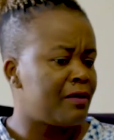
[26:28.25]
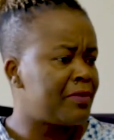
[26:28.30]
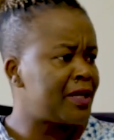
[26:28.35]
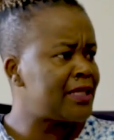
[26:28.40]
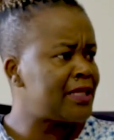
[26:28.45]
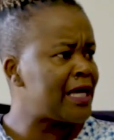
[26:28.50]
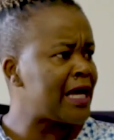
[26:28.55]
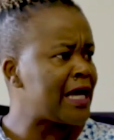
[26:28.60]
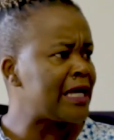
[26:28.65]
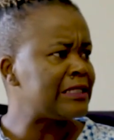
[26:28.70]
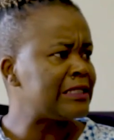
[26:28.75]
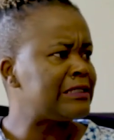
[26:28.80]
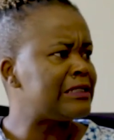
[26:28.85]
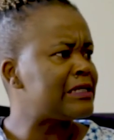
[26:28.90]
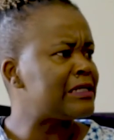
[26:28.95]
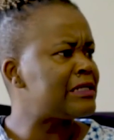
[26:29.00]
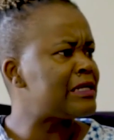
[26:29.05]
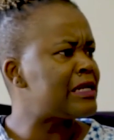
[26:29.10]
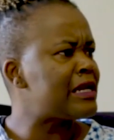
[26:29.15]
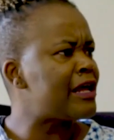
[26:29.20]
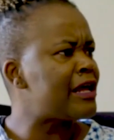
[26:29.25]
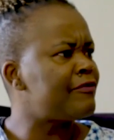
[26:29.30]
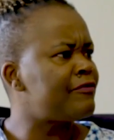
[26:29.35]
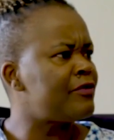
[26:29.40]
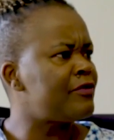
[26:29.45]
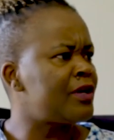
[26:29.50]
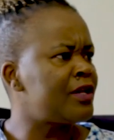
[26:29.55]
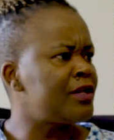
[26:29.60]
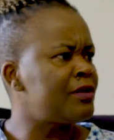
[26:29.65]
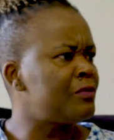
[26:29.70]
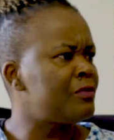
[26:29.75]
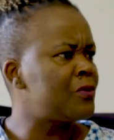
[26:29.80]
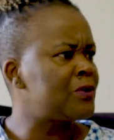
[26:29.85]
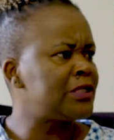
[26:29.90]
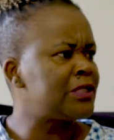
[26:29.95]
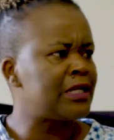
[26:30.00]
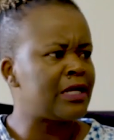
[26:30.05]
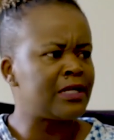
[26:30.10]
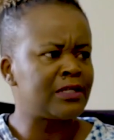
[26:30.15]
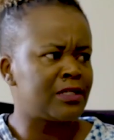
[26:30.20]
But the aunt doesn't love you anymore,
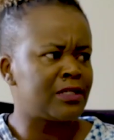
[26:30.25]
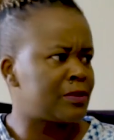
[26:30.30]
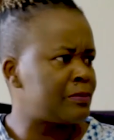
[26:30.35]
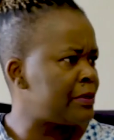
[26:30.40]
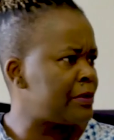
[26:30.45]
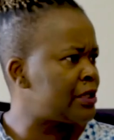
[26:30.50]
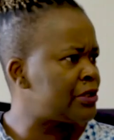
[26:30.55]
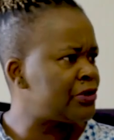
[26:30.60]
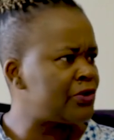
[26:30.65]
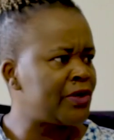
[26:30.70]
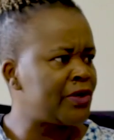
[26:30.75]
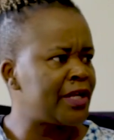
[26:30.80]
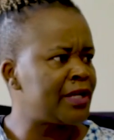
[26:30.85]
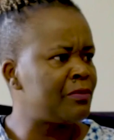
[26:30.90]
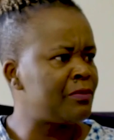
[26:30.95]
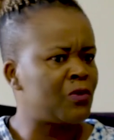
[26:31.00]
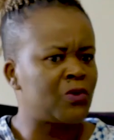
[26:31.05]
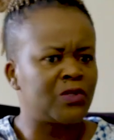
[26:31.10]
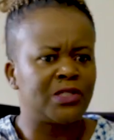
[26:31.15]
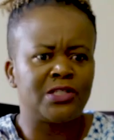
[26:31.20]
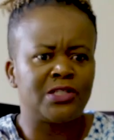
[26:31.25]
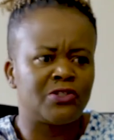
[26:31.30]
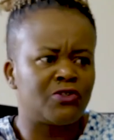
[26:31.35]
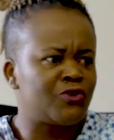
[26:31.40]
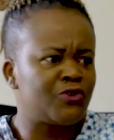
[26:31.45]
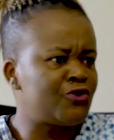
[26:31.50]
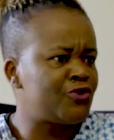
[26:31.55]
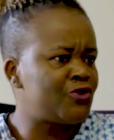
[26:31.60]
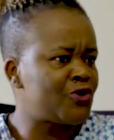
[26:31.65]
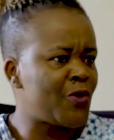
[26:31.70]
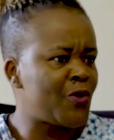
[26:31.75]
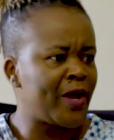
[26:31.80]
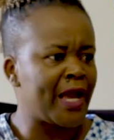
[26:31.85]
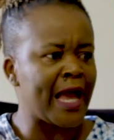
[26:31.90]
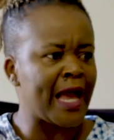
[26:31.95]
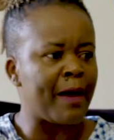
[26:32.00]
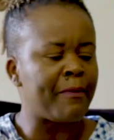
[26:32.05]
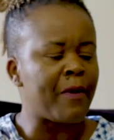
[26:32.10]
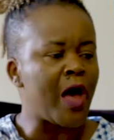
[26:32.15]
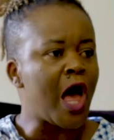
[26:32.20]
she doesn't speak to you anymore, she's not
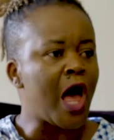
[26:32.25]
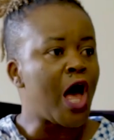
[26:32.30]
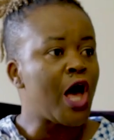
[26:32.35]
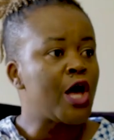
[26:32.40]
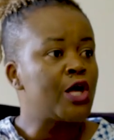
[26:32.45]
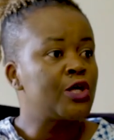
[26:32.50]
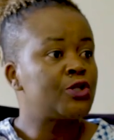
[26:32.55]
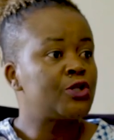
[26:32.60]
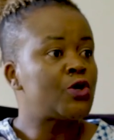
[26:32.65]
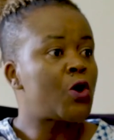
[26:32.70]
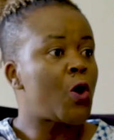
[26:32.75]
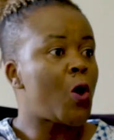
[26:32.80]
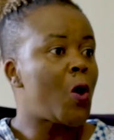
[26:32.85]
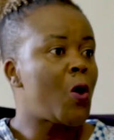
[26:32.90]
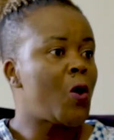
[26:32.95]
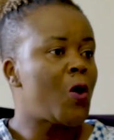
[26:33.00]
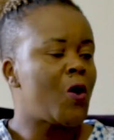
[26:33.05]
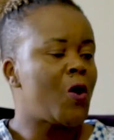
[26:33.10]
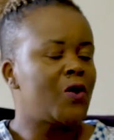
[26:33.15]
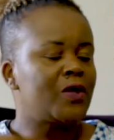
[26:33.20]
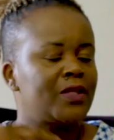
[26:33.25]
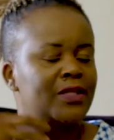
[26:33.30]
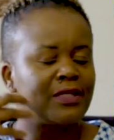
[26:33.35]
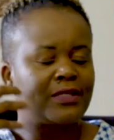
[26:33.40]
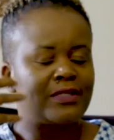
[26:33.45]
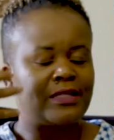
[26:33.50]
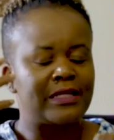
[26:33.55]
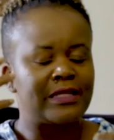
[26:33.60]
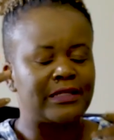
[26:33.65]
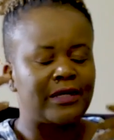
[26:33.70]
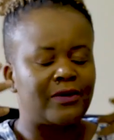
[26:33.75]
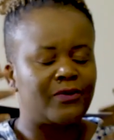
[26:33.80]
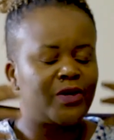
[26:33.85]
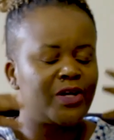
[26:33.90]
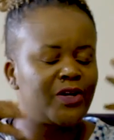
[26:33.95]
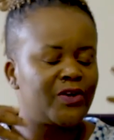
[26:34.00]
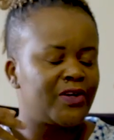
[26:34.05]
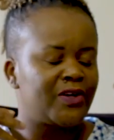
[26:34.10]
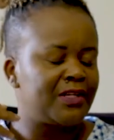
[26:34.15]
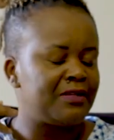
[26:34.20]
showing up. So all these things are
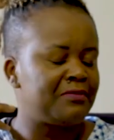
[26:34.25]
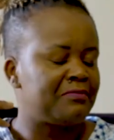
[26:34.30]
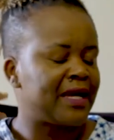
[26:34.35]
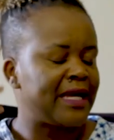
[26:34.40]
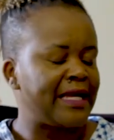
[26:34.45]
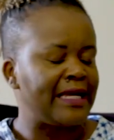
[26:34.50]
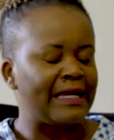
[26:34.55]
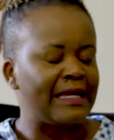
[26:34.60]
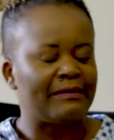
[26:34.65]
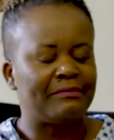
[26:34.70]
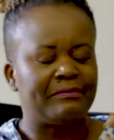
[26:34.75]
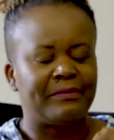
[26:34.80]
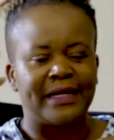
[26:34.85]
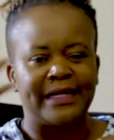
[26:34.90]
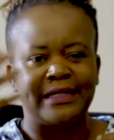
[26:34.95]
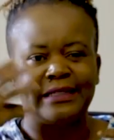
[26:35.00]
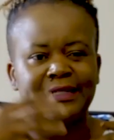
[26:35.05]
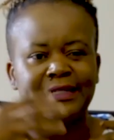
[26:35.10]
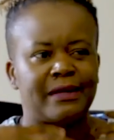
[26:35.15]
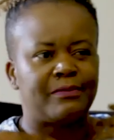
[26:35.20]
going on in my young mind.